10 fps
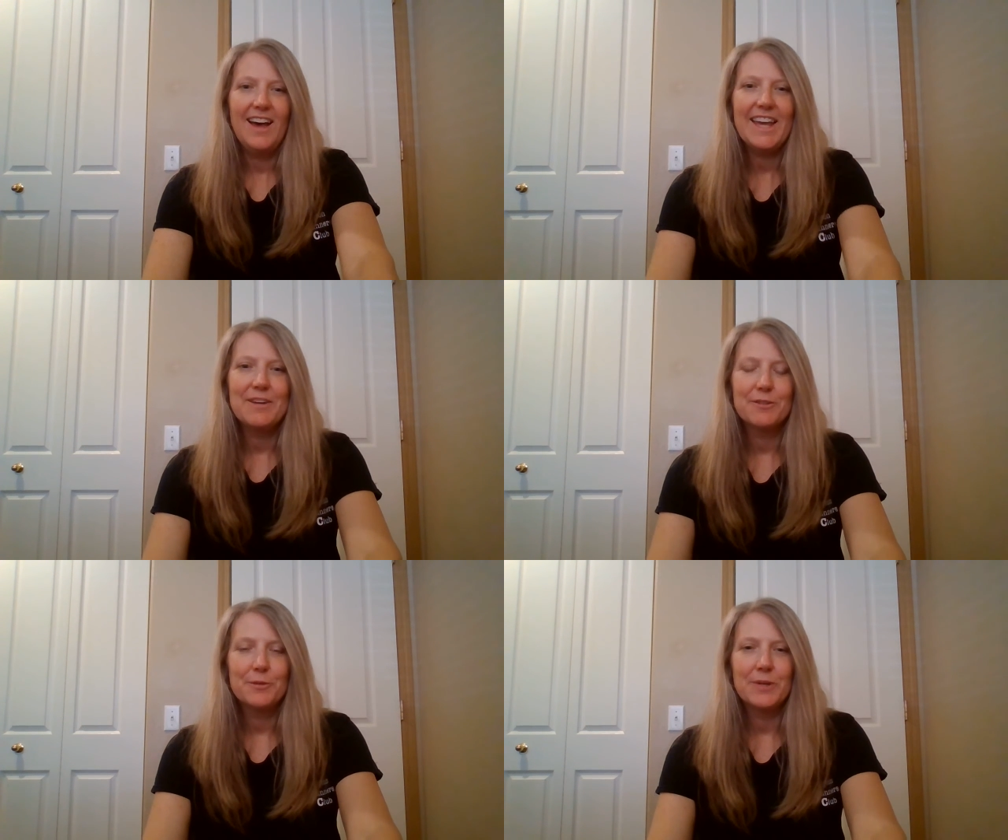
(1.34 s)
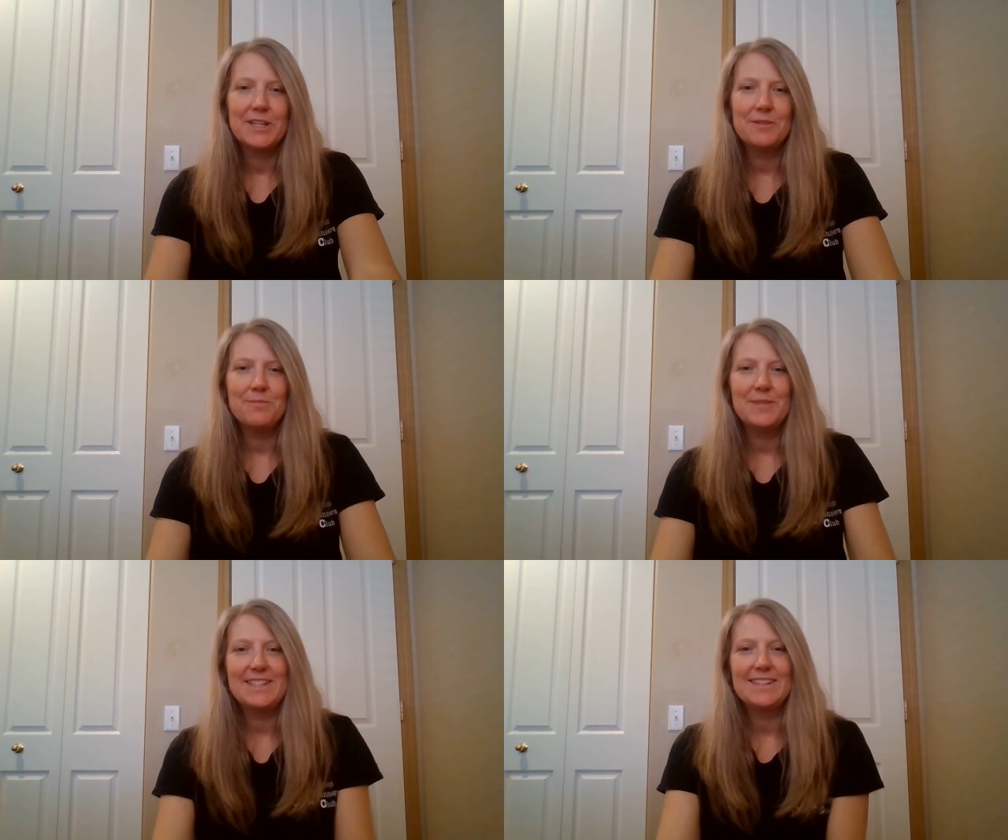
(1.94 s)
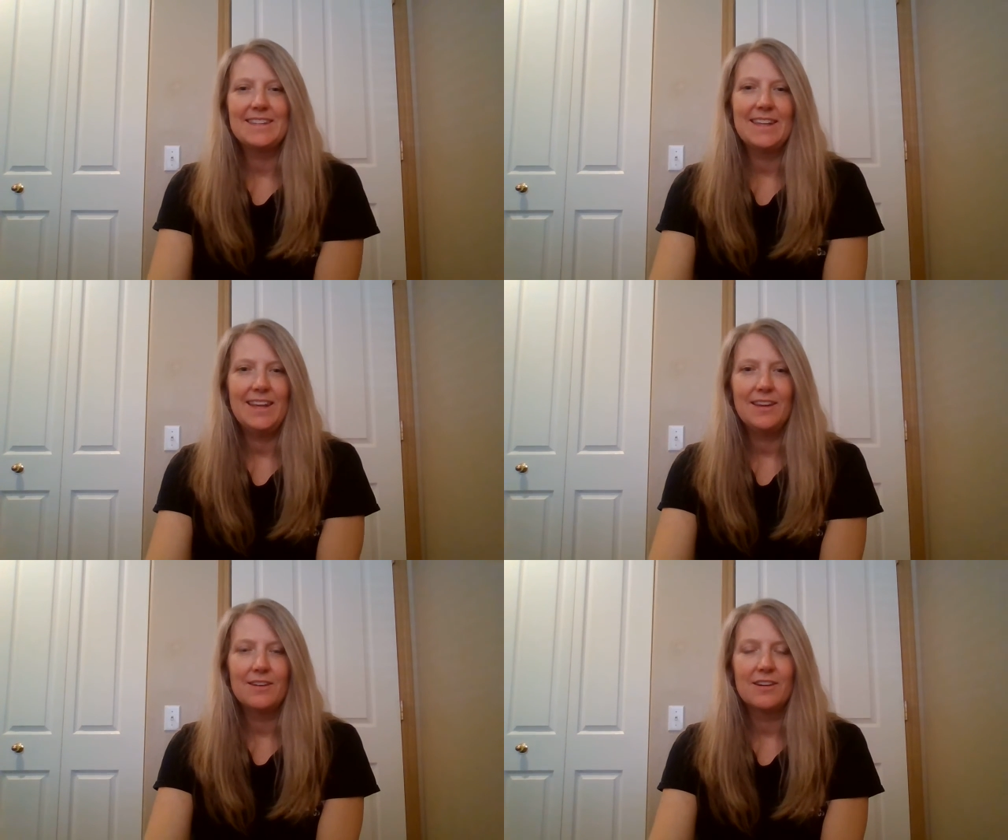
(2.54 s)
Hi everyone, Miss Cindy
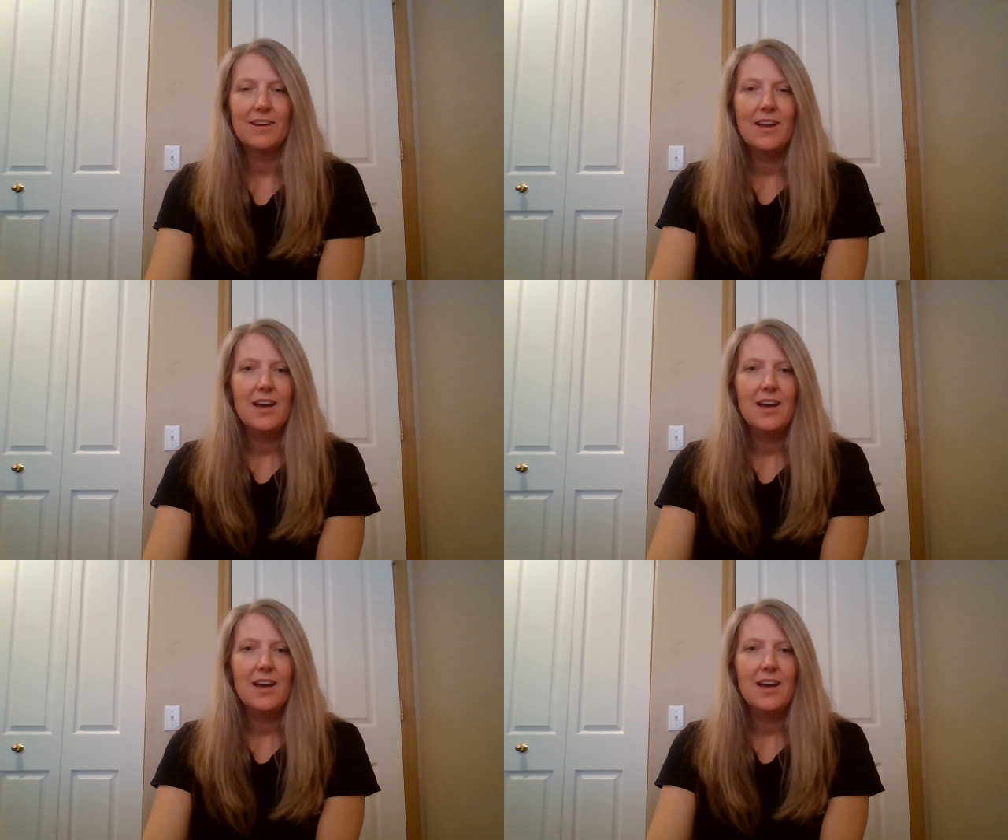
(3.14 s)
here.